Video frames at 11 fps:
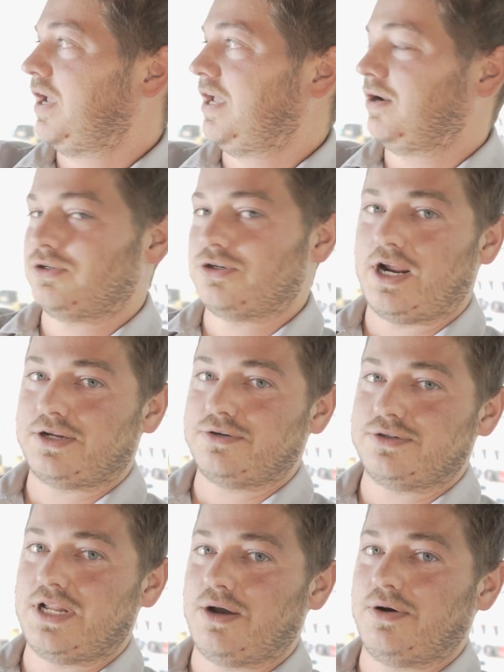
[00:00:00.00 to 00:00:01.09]
And our tractor
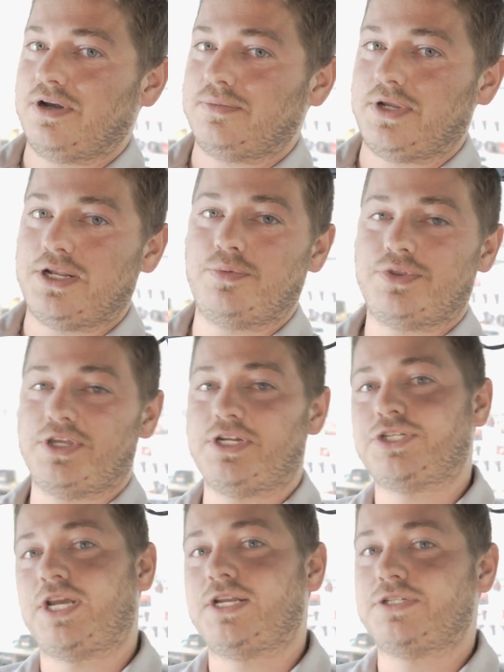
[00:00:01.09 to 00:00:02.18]
is now updated with
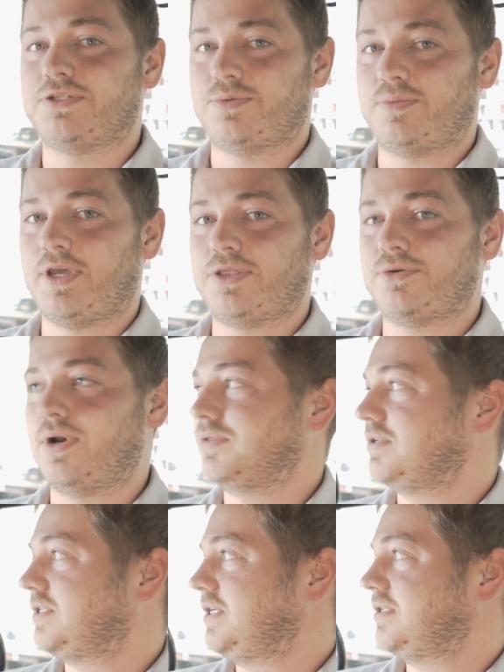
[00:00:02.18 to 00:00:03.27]
any changes we made throughout
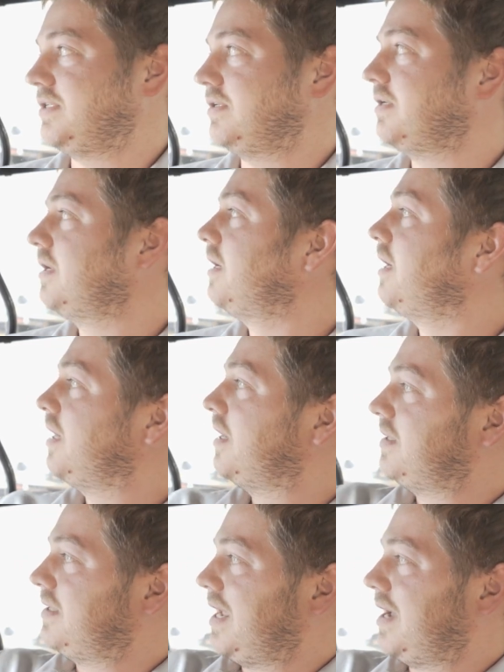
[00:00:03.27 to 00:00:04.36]
the season.
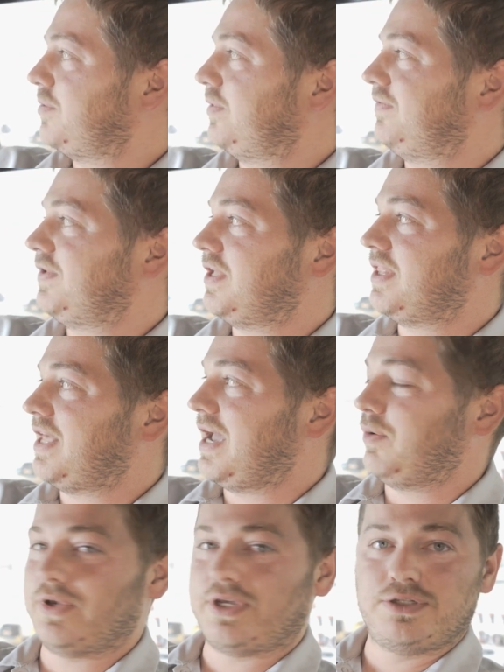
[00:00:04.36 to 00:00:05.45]
Now that we've done
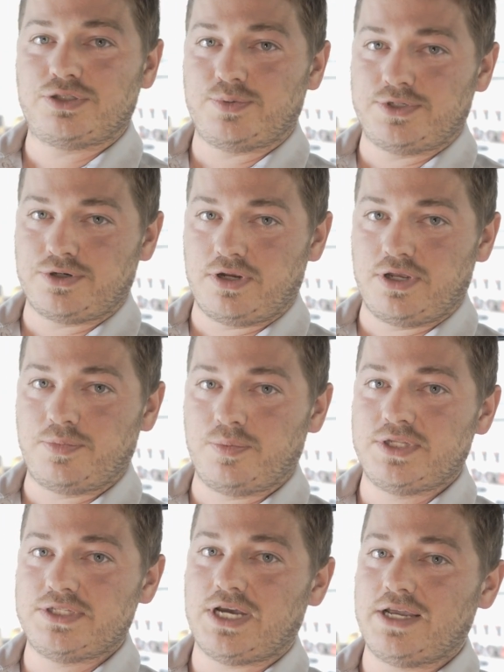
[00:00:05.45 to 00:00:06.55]
that, we can switch our
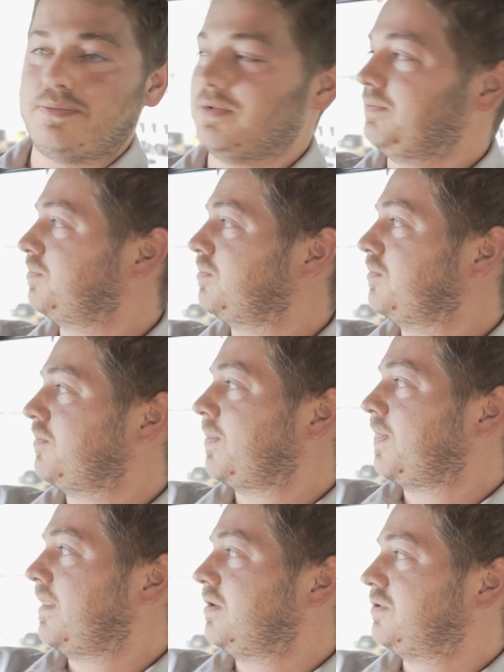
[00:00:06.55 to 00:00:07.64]
implement type.
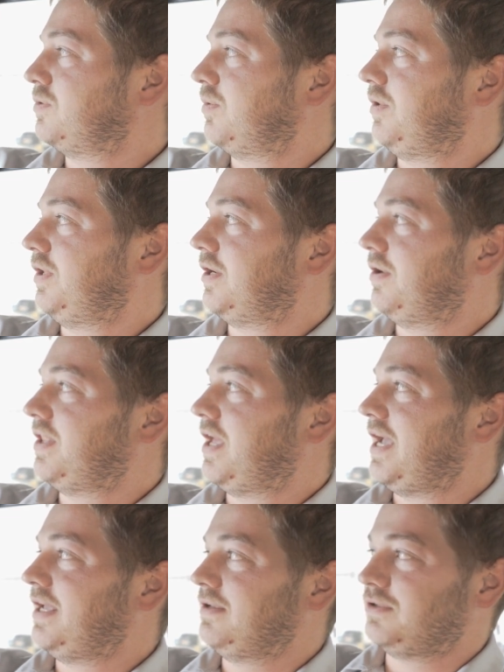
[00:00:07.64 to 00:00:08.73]
So we'll click on
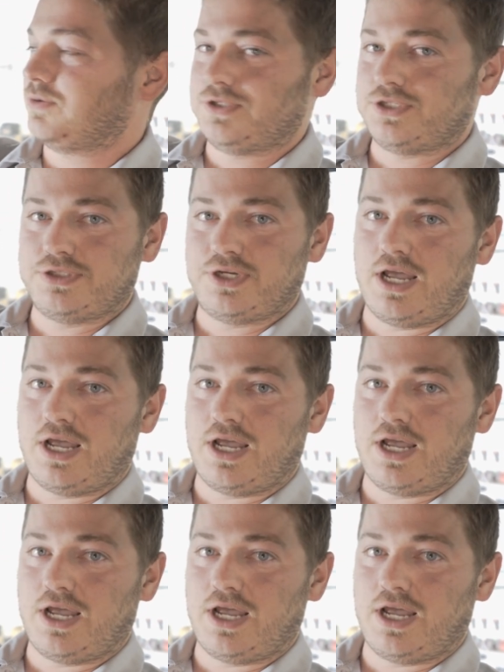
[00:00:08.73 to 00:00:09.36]
that and switch it to